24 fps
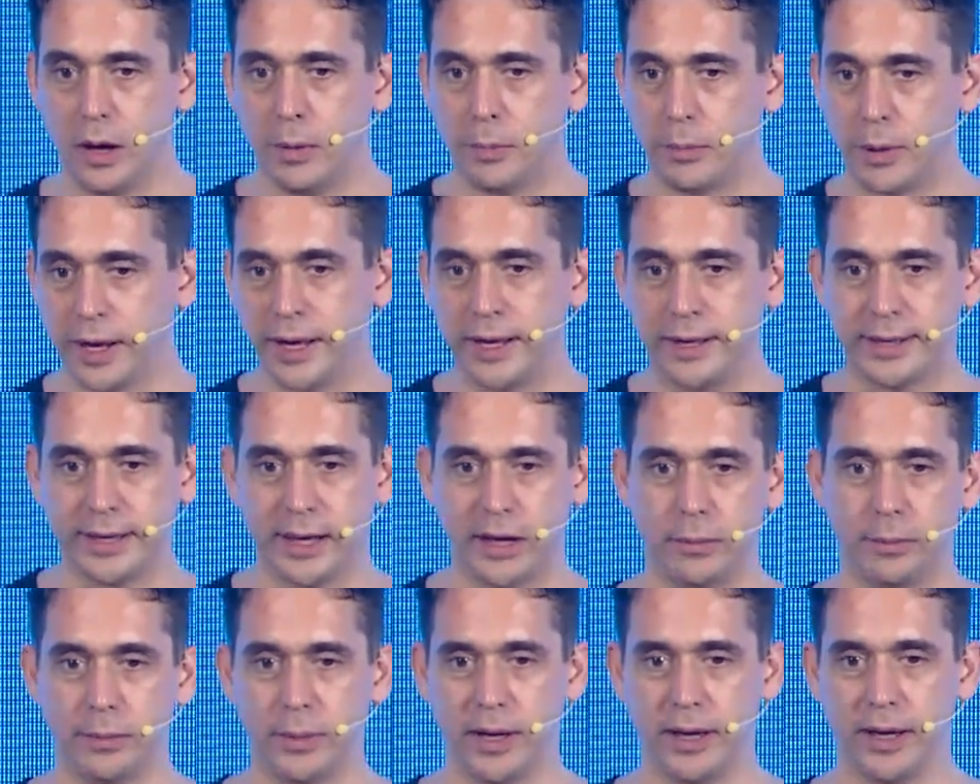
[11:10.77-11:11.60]
Break it
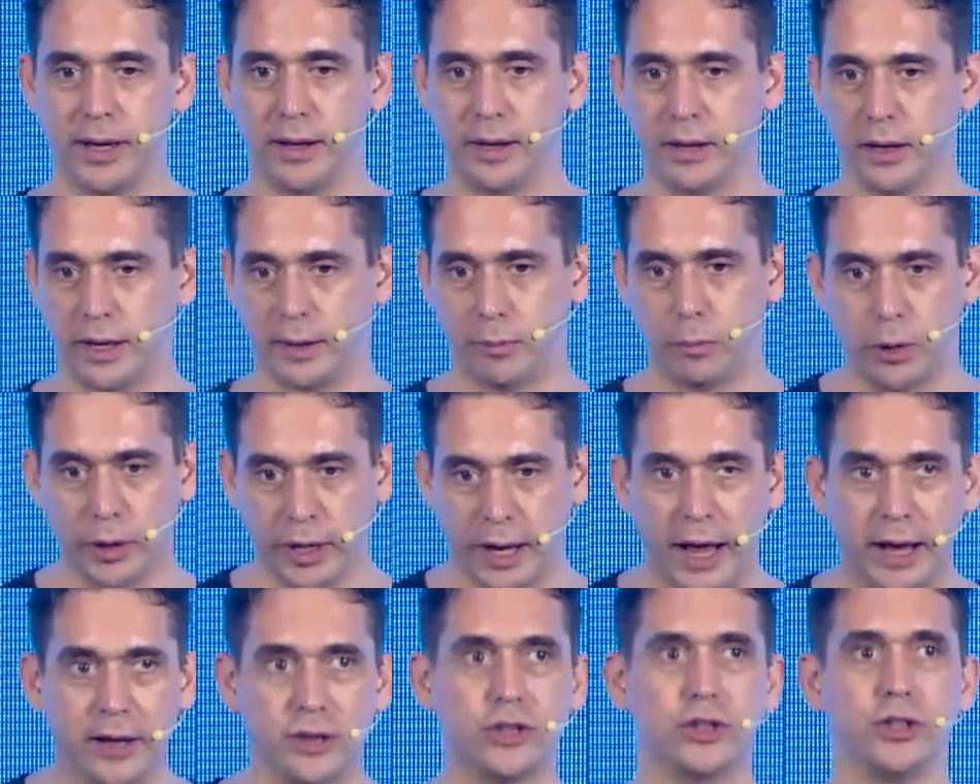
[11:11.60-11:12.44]
down by like
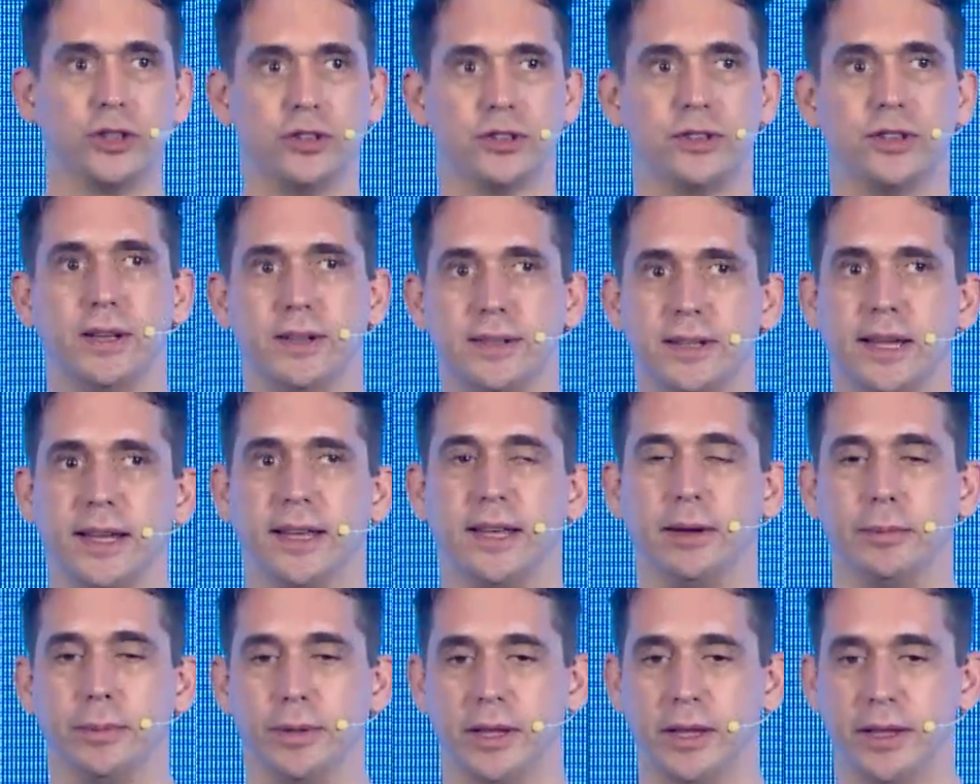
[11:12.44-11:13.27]
what actions they're
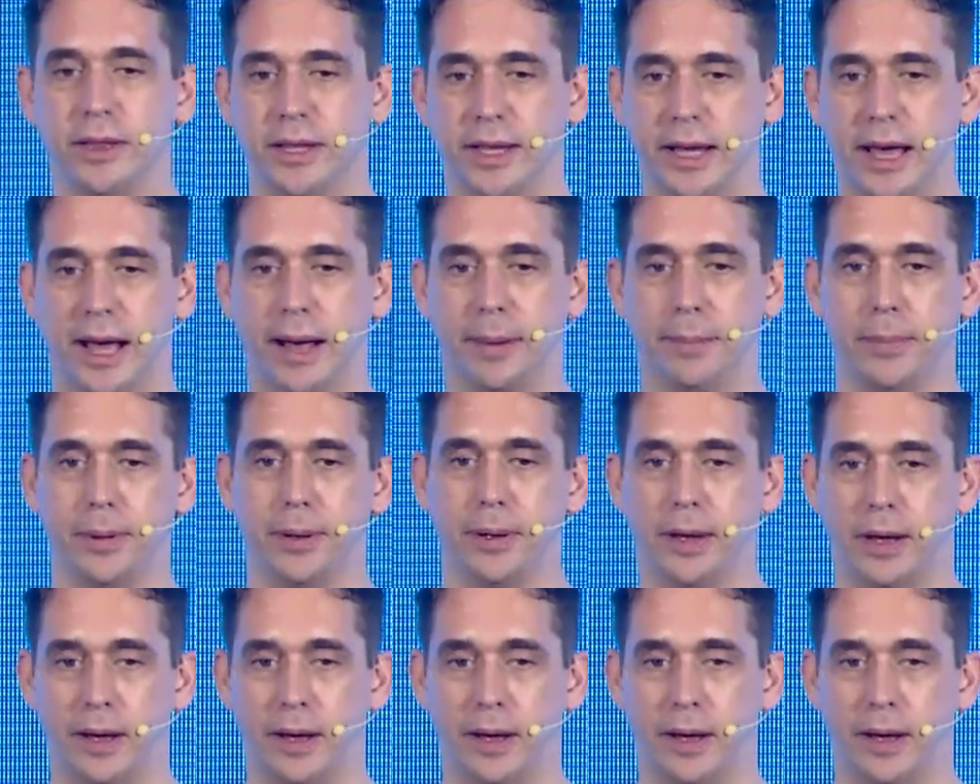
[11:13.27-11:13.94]
taking within the app.